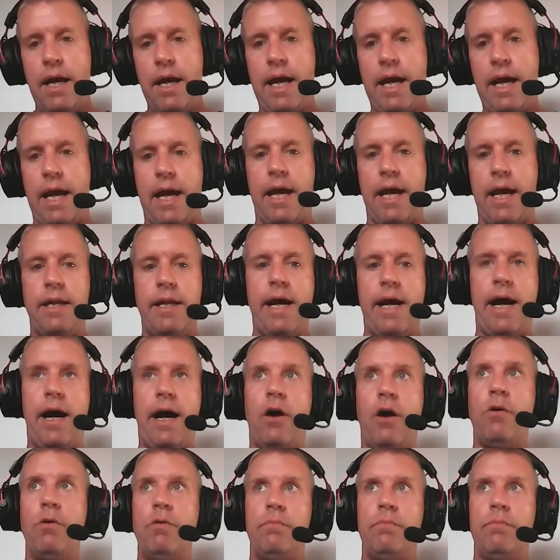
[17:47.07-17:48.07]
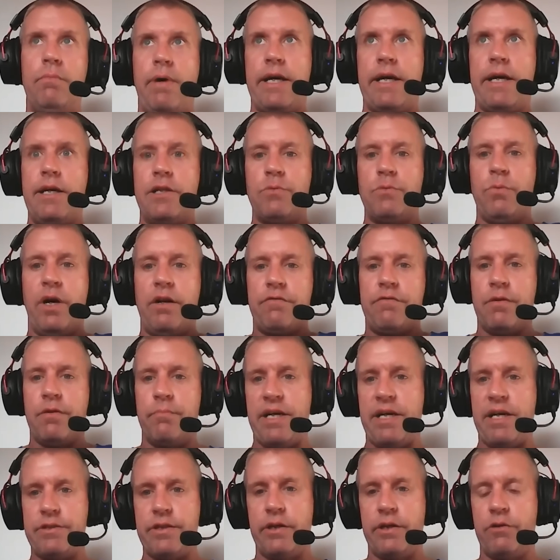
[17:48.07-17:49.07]
and now my kids went from
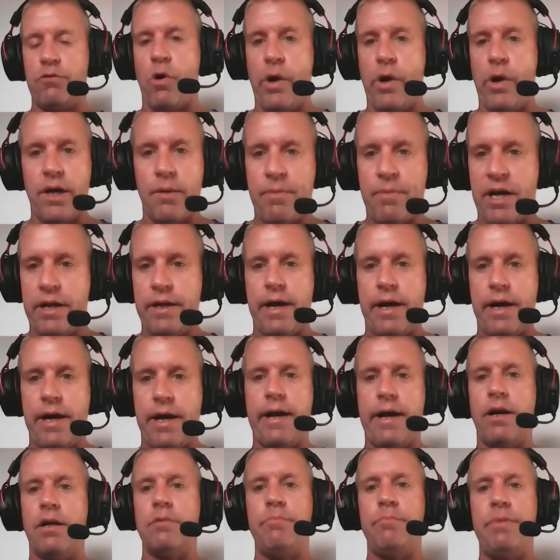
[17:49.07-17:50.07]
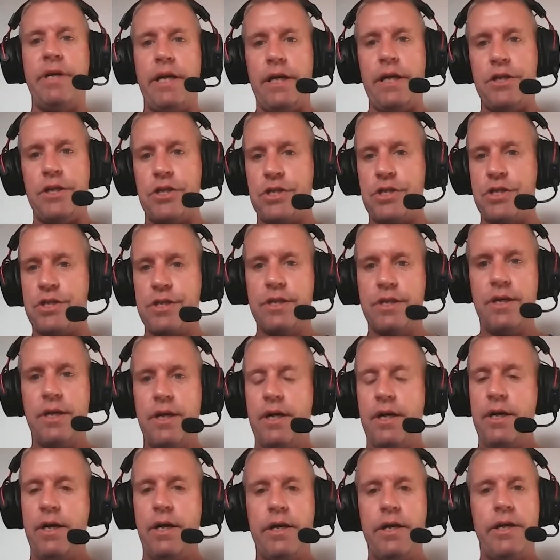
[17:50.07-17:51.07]
basically growing up on Nai Harn beach
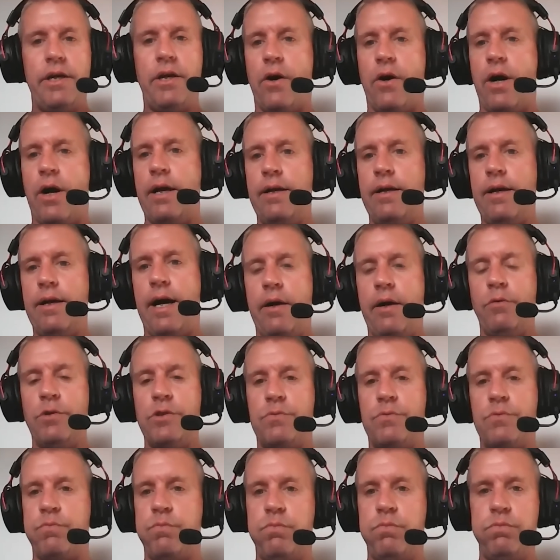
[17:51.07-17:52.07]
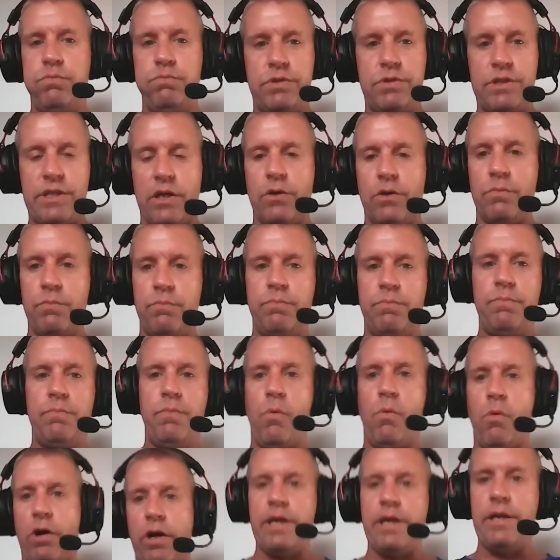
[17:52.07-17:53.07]
you know i i was still
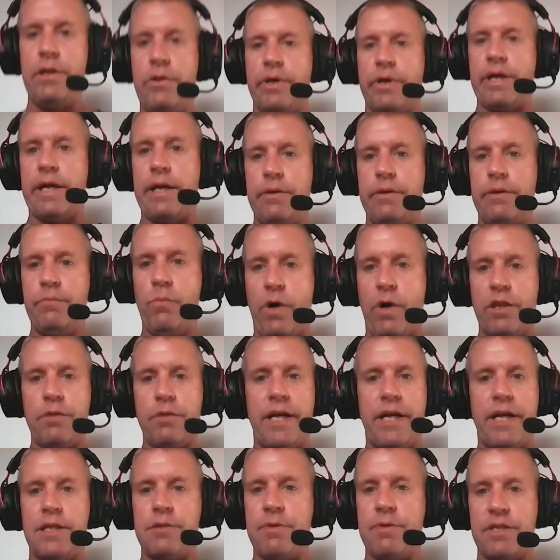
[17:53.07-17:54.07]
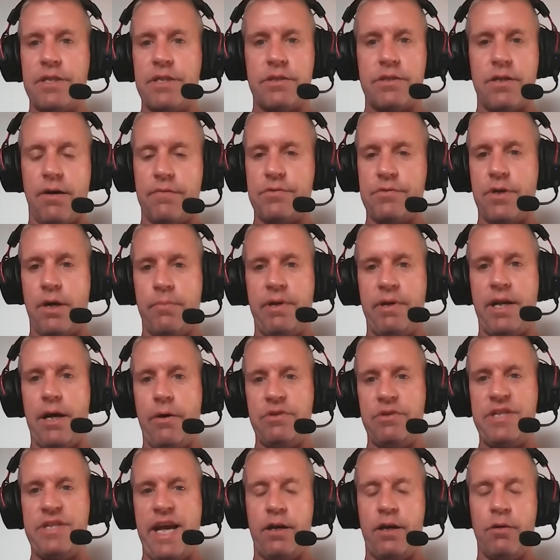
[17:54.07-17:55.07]
working doing wealth management stuff. So I mean, I
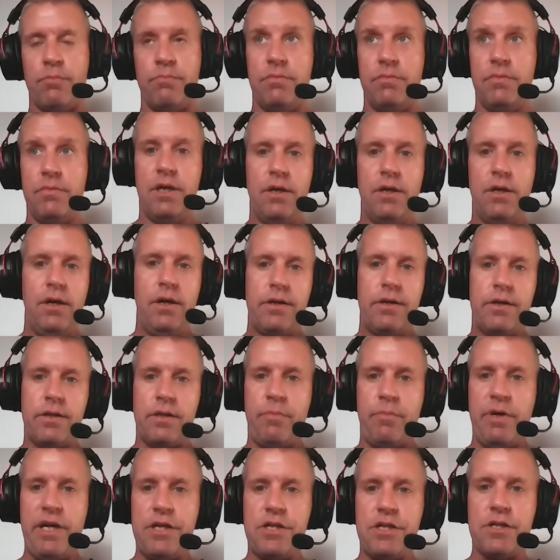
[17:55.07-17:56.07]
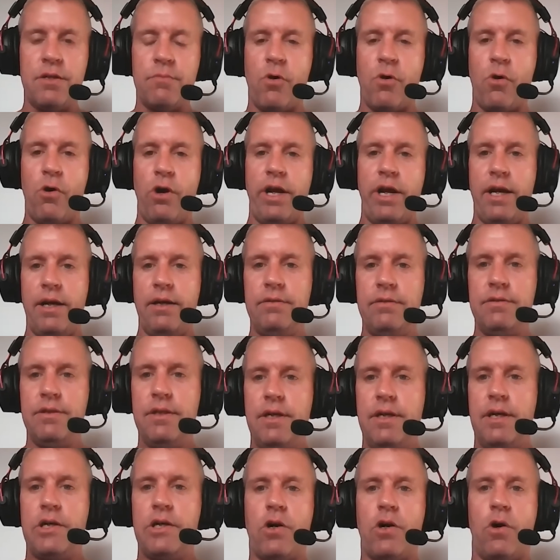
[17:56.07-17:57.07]
would take them to the beach in the morning
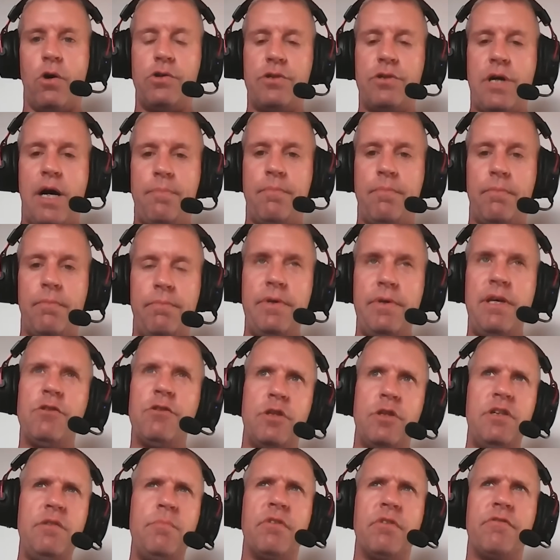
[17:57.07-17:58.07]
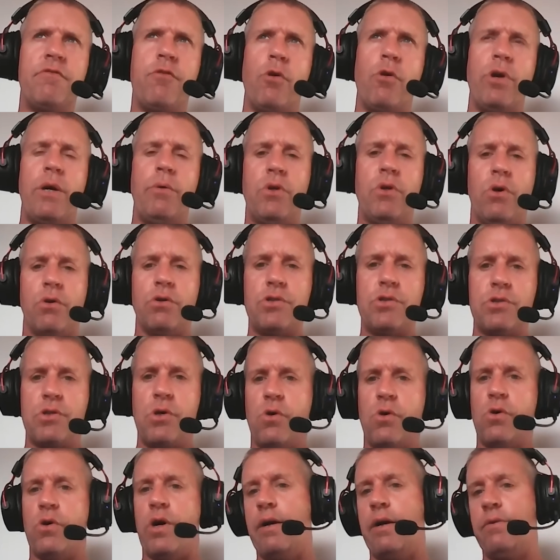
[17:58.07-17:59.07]
or drop them. even before they would go to
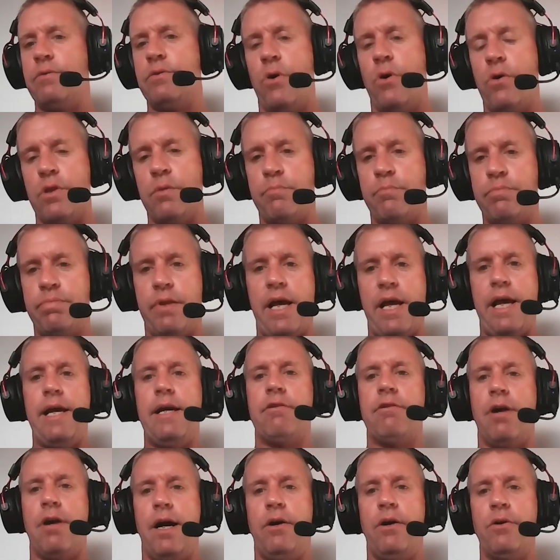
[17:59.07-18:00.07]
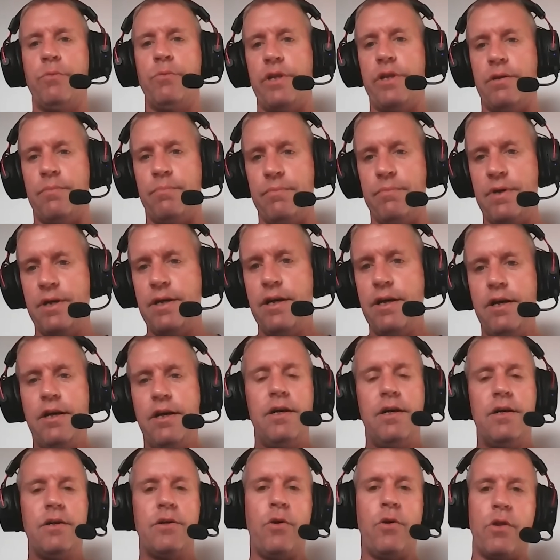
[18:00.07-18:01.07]
school. I would go to the playground with them,
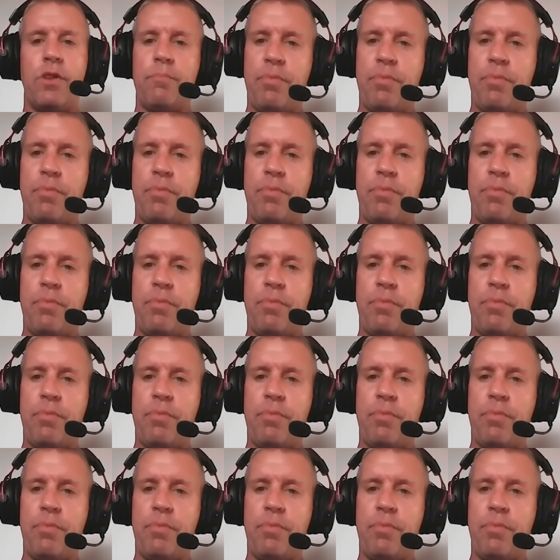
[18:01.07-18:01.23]
go to the